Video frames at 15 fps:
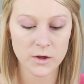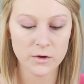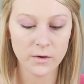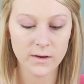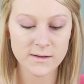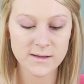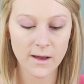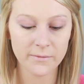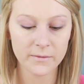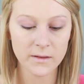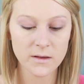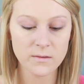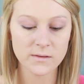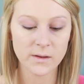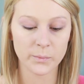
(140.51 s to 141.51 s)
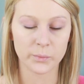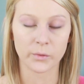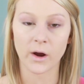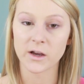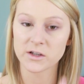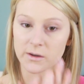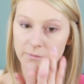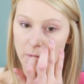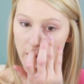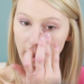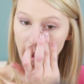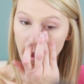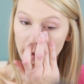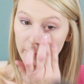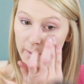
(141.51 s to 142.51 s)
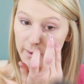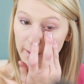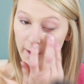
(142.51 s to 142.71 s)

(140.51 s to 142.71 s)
You could definitely use a brush if you had one.